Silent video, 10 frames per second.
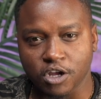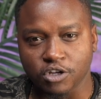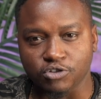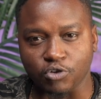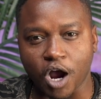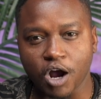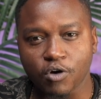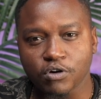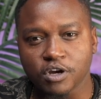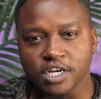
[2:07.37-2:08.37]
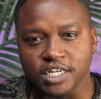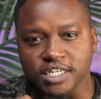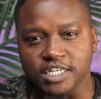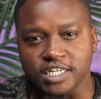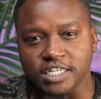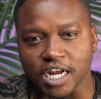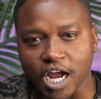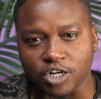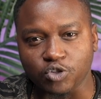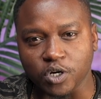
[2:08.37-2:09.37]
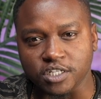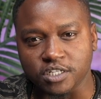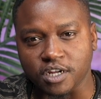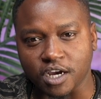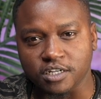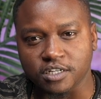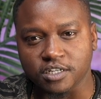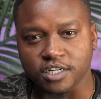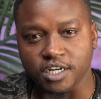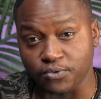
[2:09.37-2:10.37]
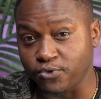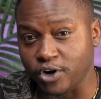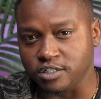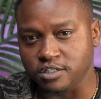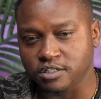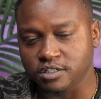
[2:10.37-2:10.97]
So how did it actually start in France?